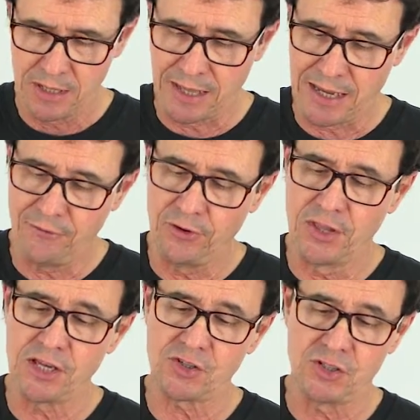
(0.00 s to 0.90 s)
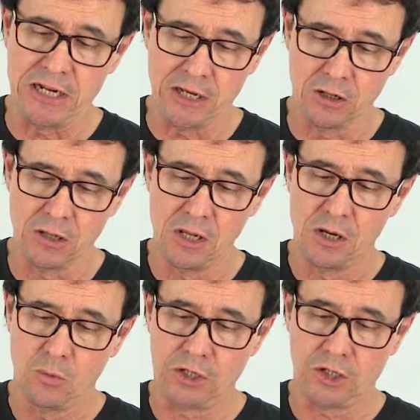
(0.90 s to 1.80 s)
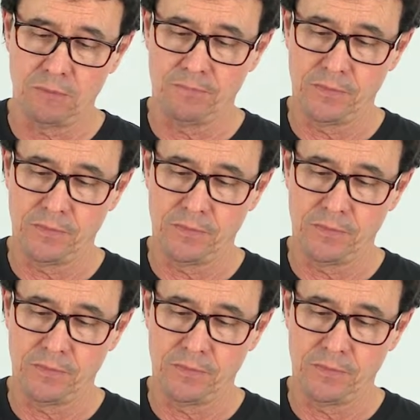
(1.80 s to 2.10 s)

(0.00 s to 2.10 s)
they give you this deal, which,